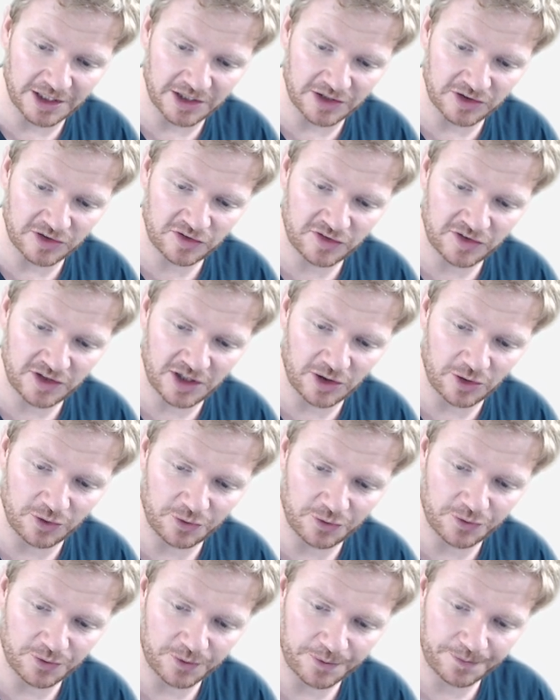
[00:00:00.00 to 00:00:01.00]

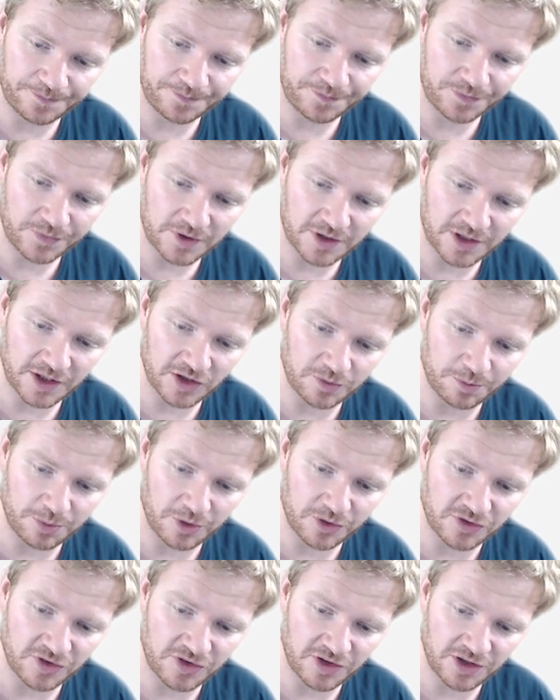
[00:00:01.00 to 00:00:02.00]
itself, that's
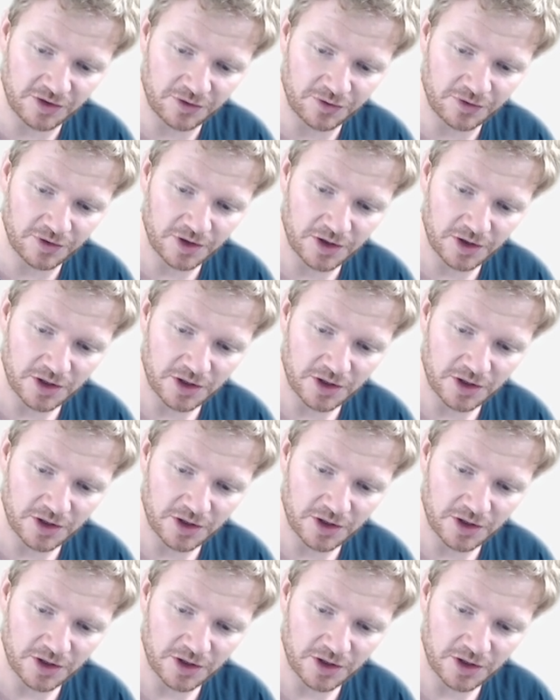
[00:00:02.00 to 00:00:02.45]
positive,